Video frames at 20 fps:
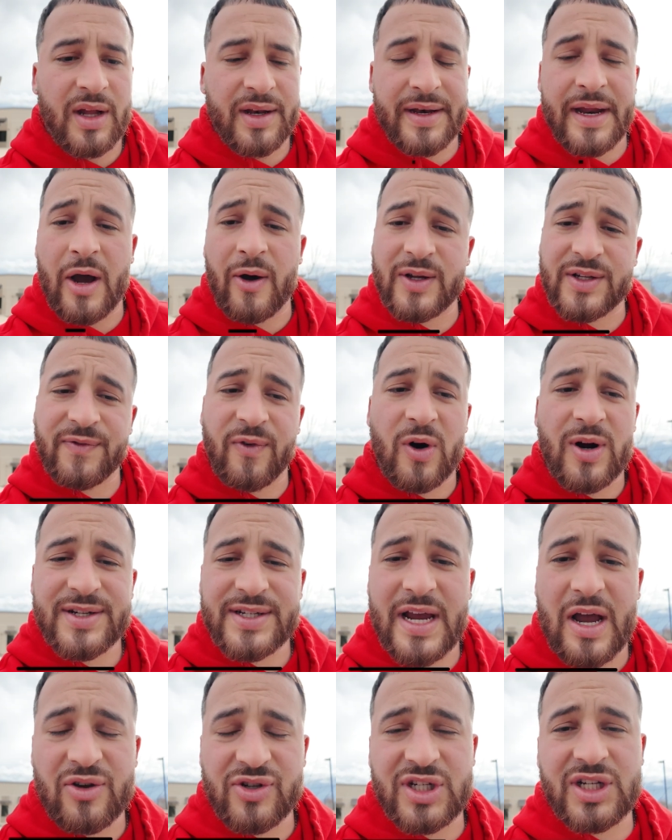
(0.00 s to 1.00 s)
Now, as far
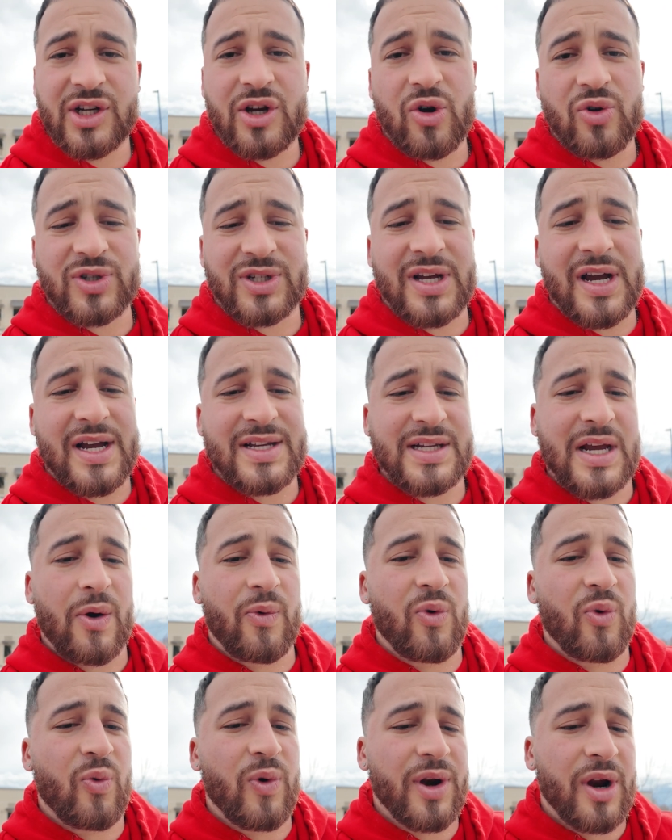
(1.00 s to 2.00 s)
as housing goes, guys, I
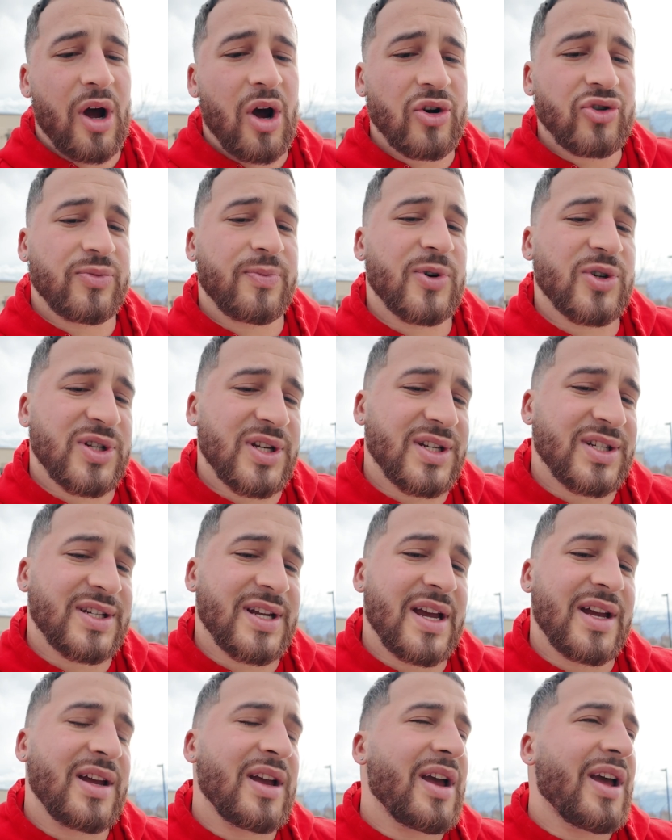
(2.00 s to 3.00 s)
will 100%
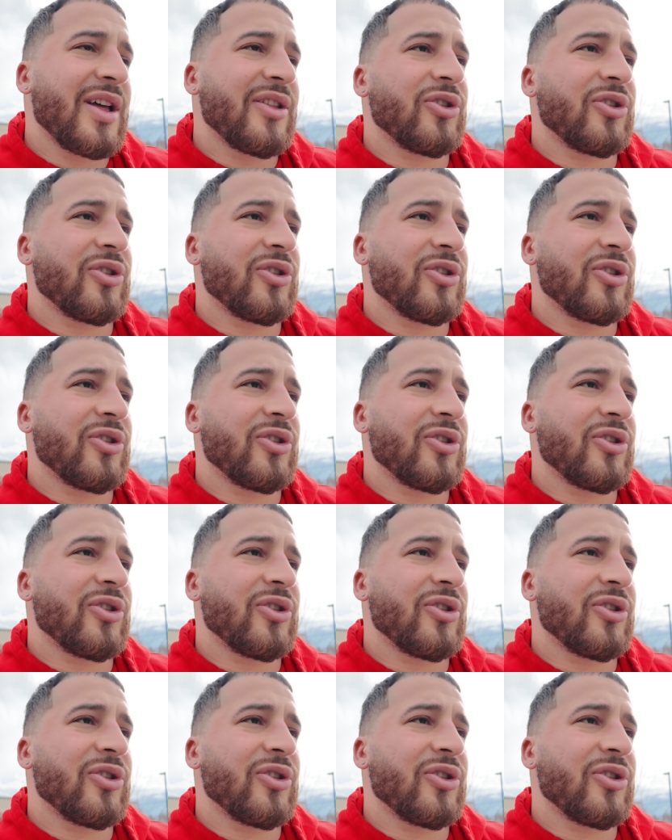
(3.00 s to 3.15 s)
say